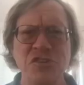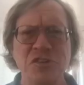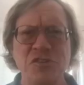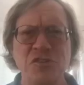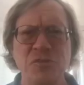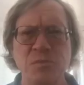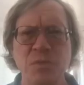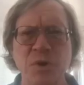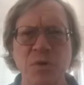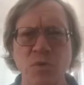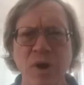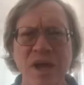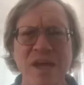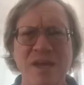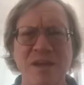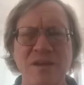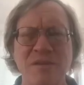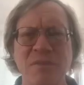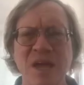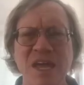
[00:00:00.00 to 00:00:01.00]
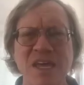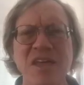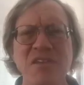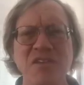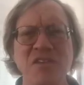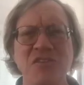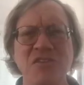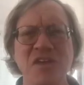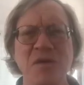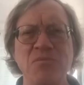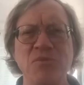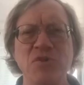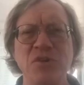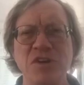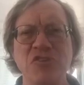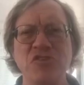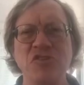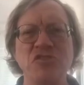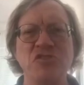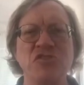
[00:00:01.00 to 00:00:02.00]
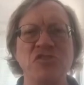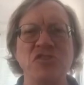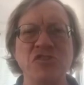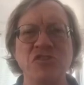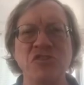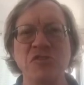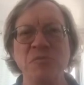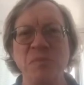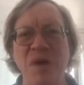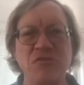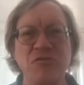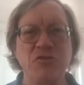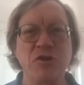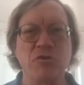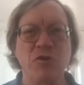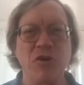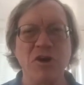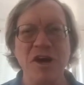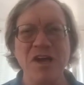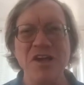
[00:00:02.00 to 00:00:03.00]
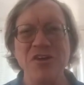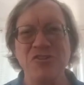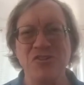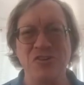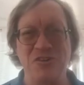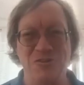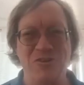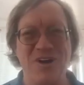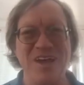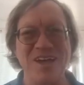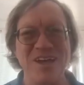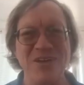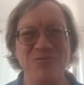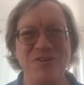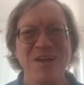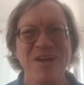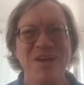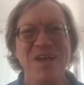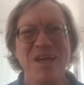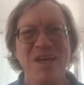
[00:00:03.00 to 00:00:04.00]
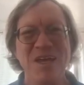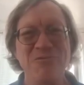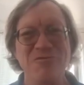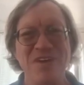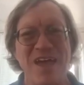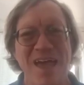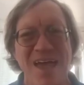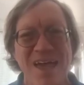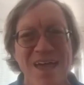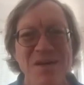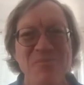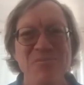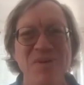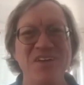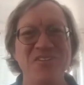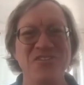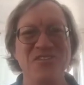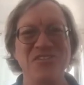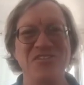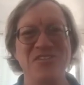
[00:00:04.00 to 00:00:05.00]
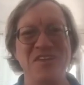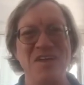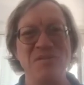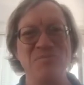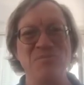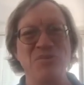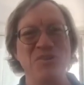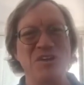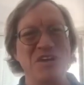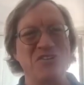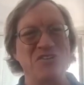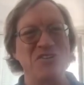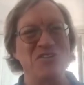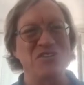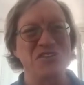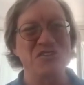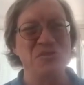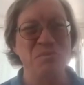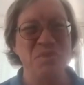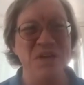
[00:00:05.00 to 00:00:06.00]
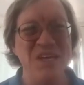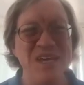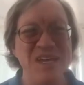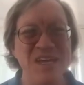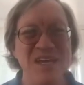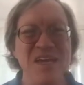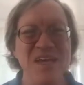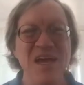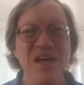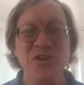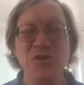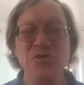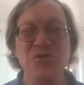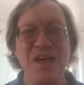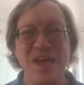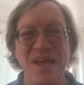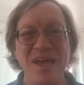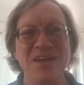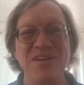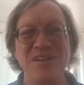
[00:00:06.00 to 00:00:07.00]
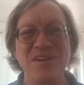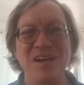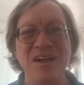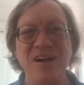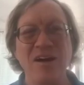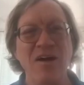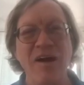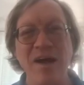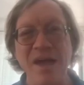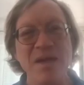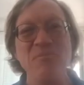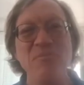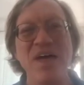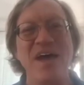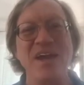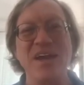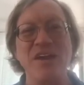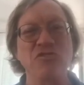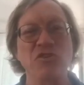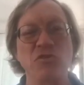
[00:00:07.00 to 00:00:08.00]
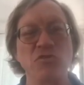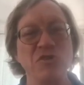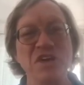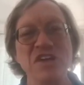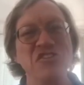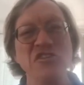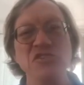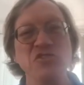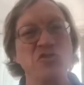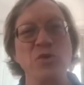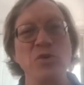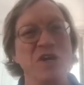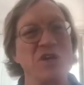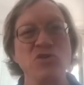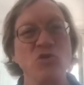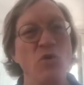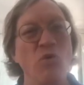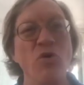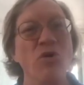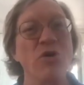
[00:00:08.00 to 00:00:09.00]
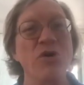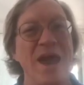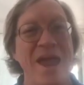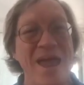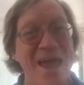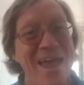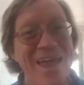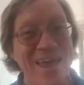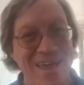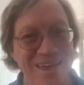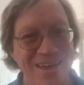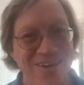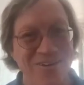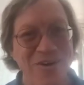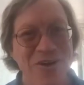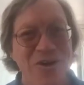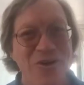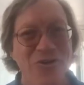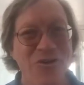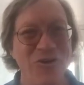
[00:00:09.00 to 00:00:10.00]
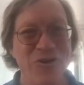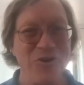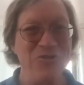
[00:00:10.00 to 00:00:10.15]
is, but wait, making the same predictions is a symmetric relation, right? If A makes the same predictions as B, you can't claim that as a reason to ignore A or a